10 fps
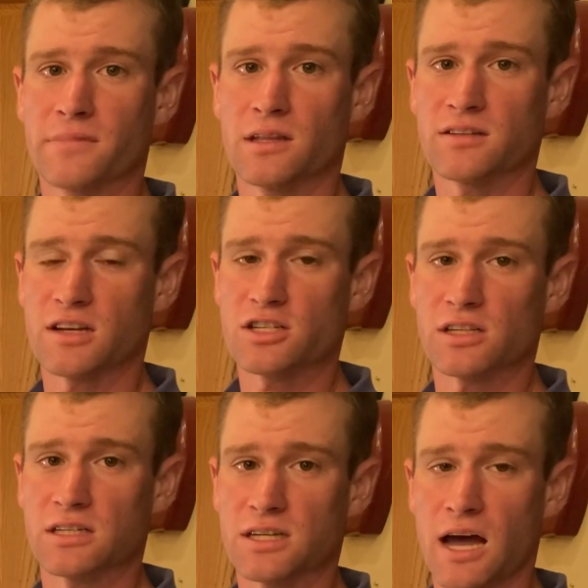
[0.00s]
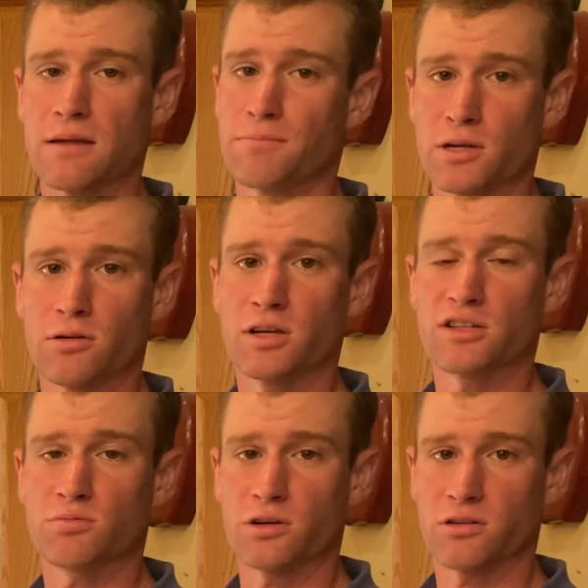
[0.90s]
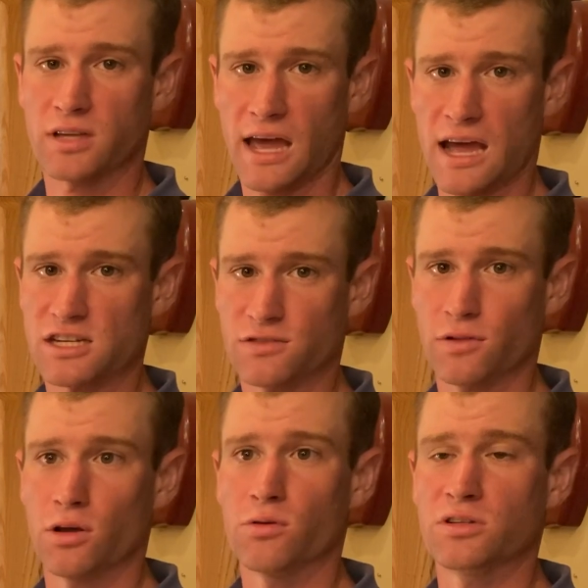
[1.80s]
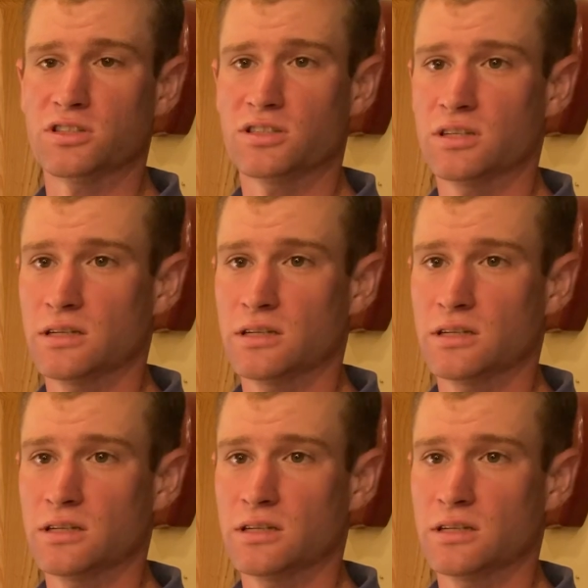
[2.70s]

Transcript: essentially tight periods where your cash flow it's